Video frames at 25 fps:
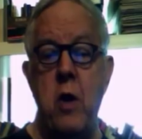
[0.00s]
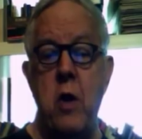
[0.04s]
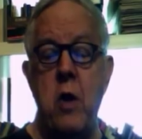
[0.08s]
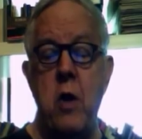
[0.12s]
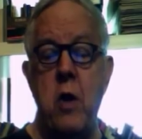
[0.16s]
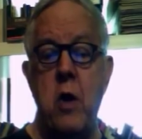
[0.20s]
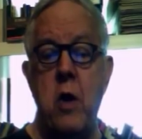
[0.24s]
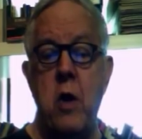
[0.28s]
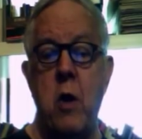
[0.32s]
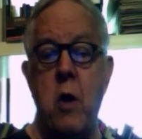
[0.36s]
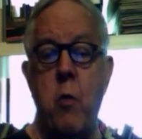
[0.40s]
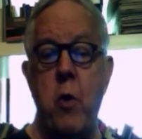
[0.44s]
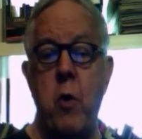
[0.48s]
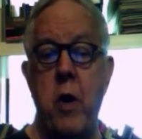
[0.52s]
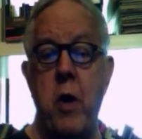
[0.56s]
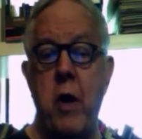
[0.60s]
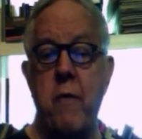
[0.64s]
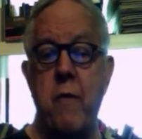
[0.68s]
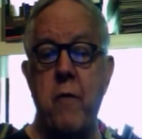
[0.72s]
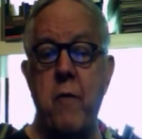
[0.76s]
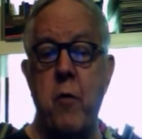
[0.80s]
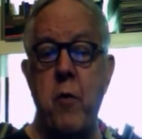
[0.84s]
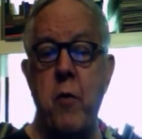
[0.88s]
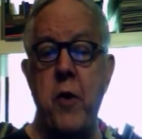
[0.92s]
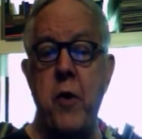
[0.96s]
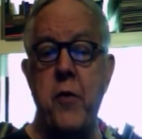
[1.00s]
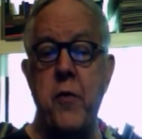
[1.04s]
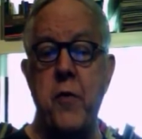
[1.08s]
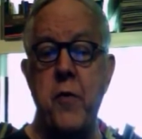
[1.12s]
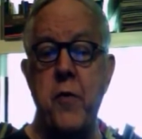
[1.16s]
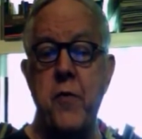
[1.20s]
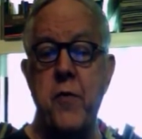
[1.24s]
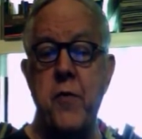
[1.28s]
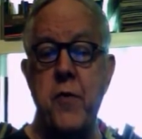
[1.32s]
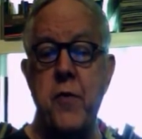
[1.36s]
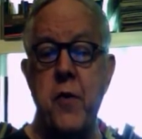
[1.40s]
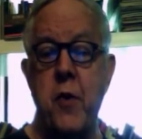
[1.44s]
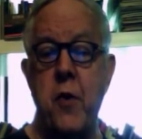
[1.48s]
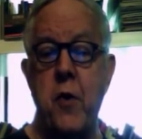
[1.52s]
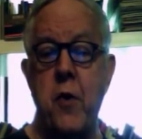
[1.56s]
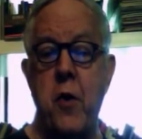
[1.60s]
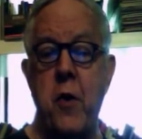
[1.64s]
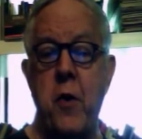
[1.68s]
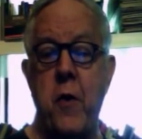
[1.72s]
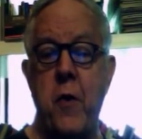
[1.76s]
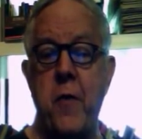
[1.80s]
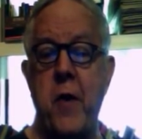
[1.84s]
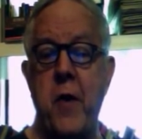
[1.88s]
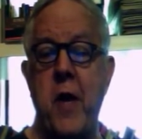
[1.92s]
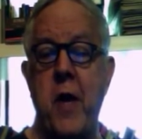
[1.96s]
you know, where you have creatures, you
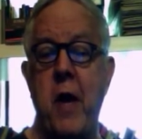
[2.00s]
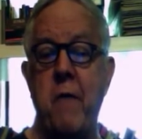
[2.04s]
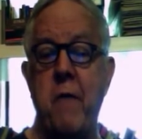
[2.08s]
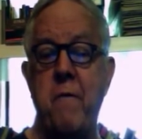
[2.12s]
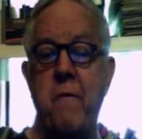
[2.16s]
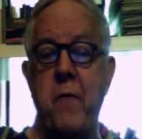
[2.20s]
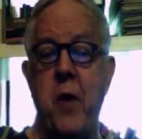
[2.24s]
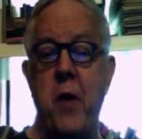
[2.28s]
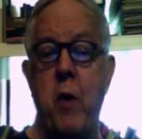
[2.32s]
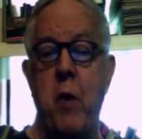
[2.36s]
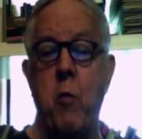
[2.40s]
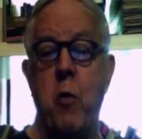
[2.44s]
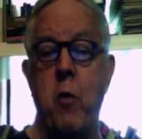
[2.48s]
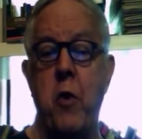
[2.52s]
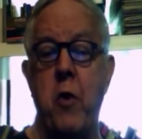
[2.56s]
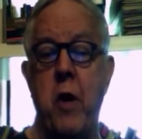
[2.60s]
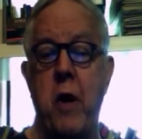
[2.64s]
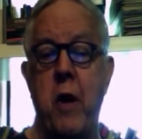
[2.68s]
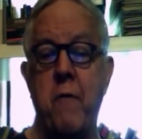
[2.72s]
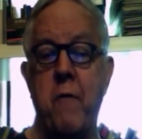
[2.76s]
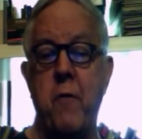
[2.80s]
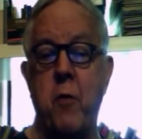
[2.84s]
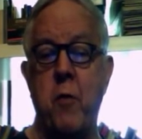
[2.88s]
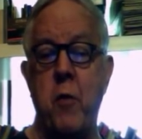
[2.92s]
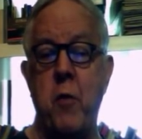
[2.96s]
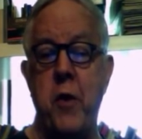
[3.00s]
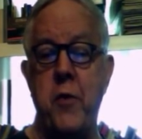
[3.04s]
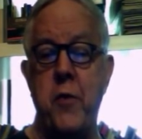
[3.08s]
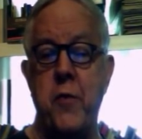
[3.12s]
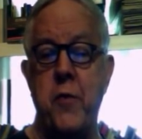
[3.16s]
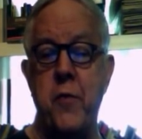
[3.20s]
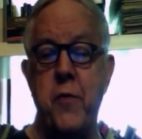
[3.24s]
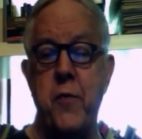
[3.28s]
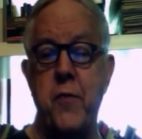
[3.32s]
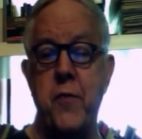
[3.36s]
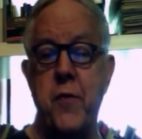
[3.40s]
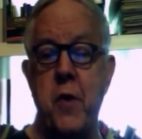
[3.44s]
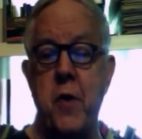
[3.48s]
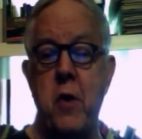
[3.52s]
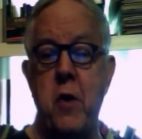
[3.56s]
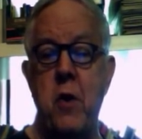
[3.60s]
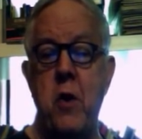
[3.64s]
know, the cafe where you have creatures